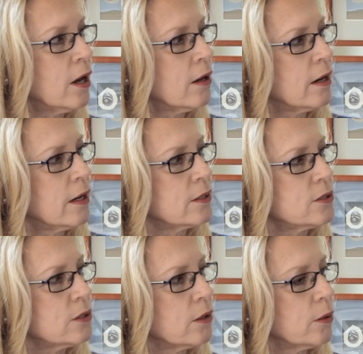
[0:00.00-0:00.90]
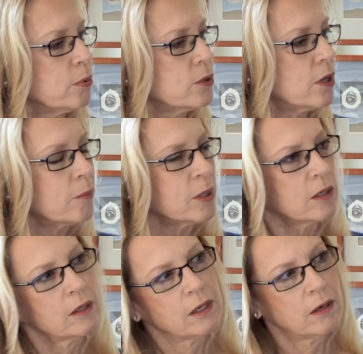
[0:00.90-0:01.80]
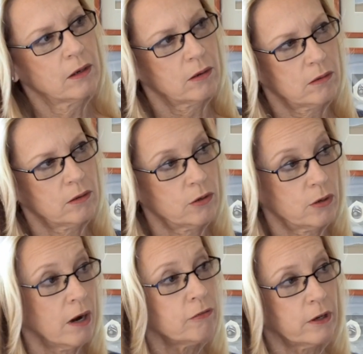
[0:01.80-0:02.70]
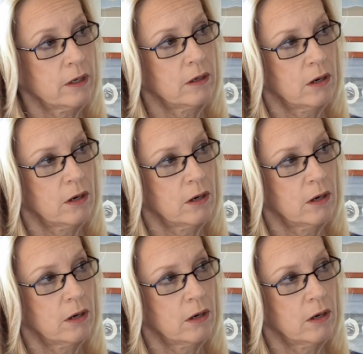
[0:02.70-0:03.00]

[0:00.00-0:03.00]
out as predominantly a graphite